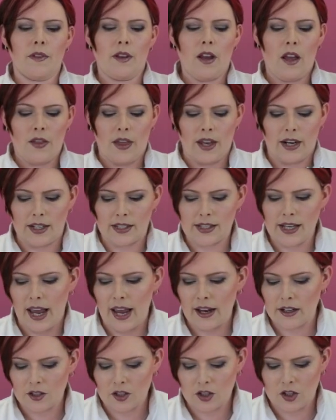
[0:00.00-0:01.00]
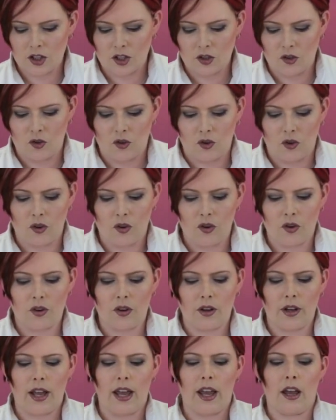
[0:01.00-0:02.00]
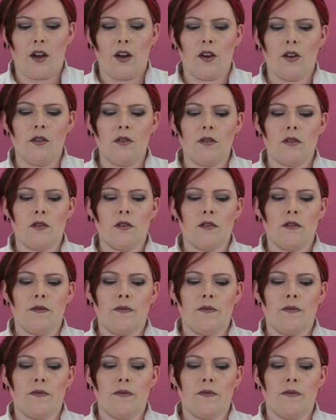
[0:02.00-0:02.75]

and then attach your air hose.